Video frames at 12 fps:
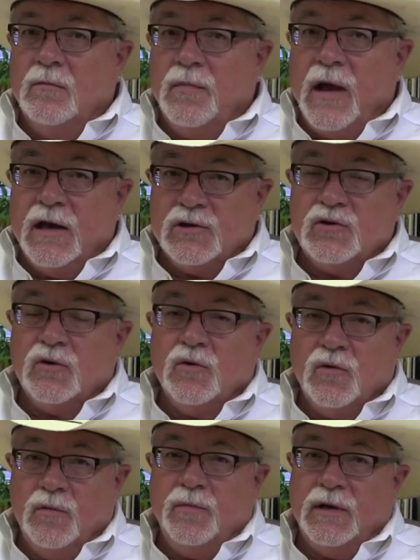pasture
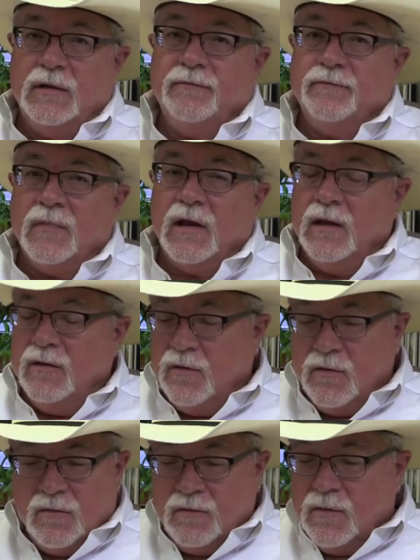grouping.
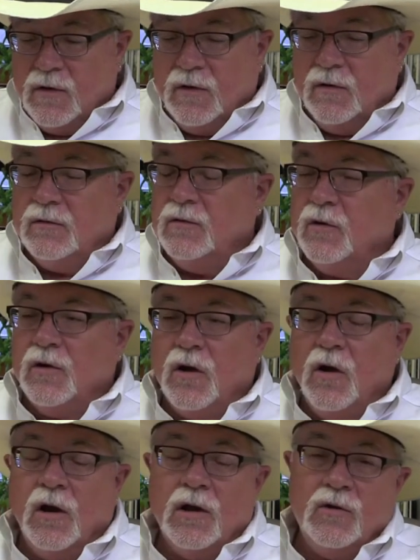Either you can
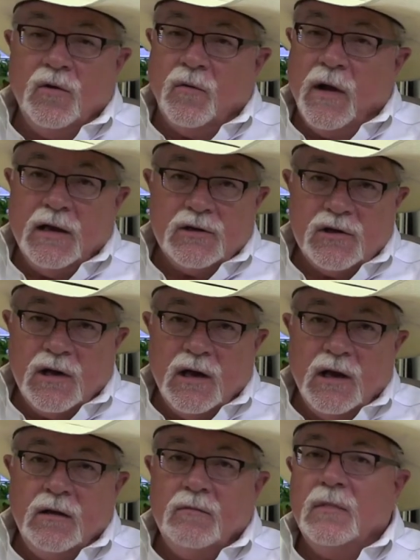call it your ranch
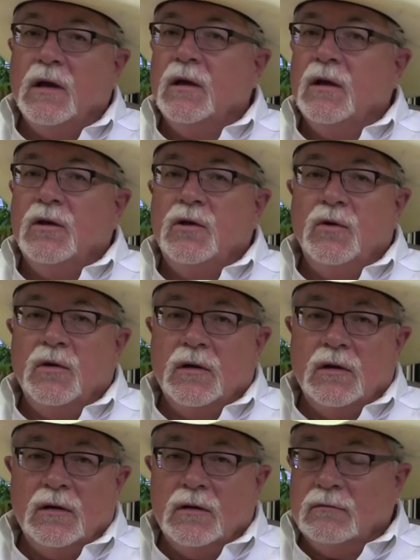name, you
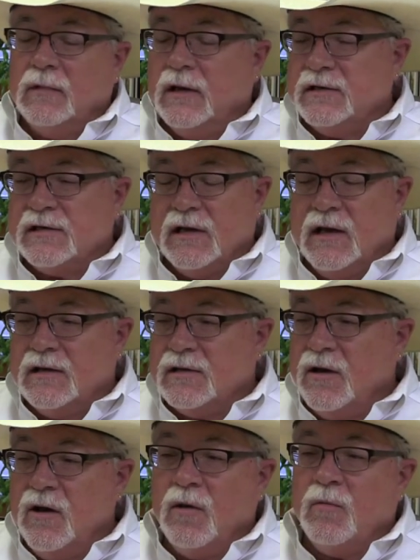can list it as a
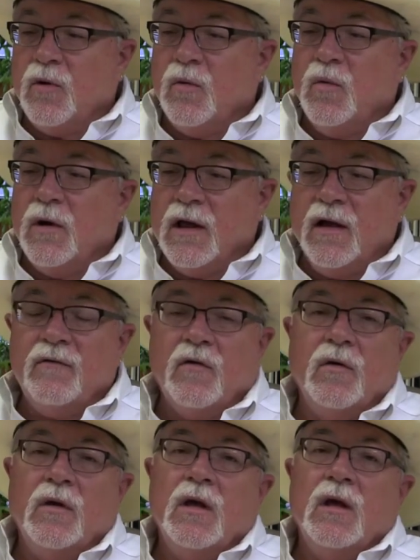number, whatever.
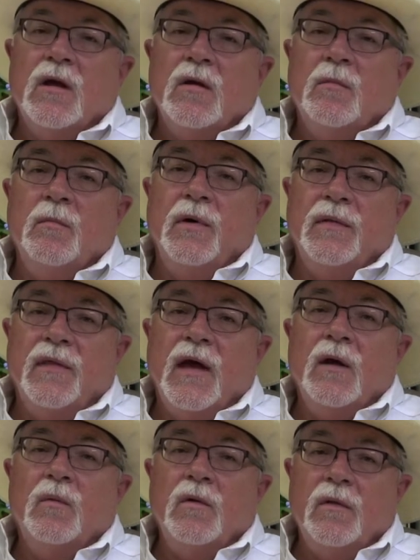But
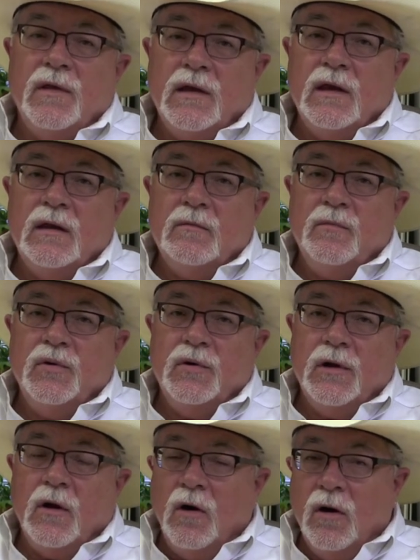that will then
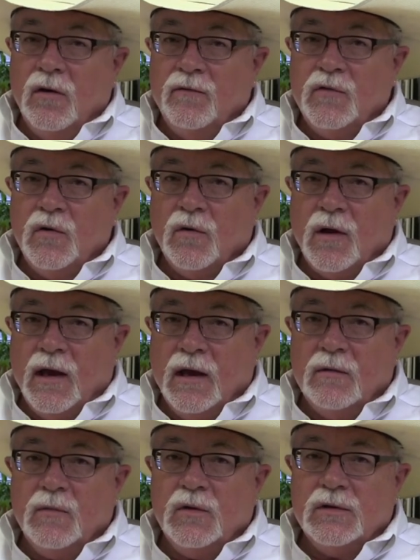put all of your
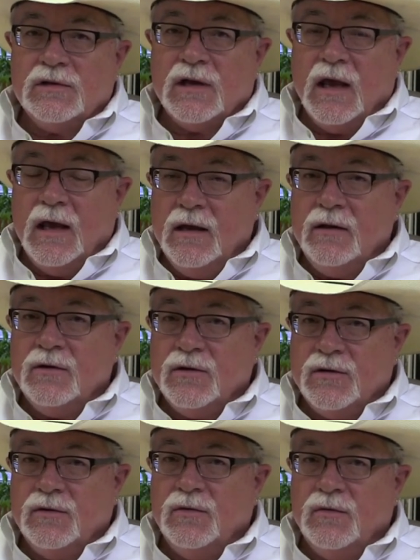animals
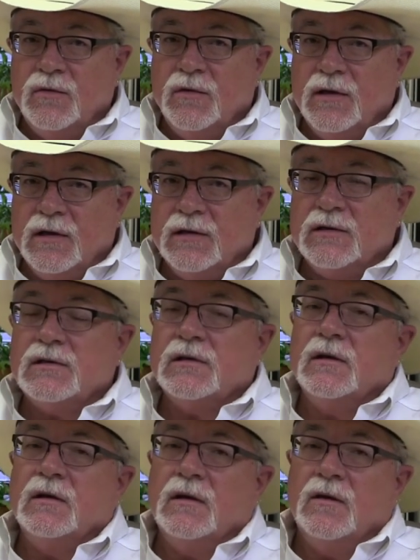into this
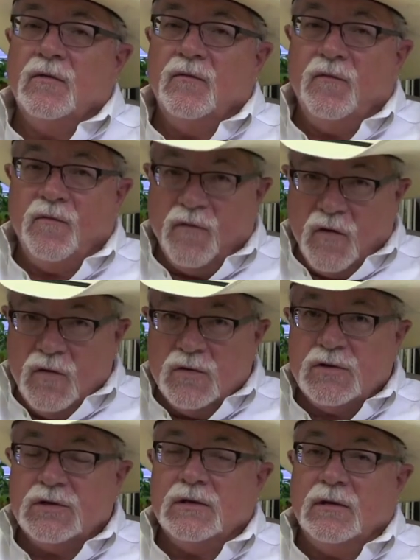
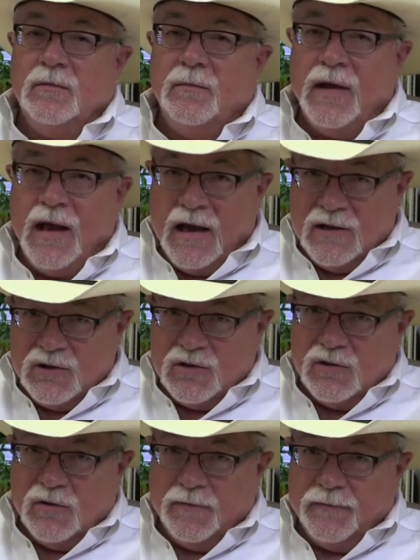first pasture.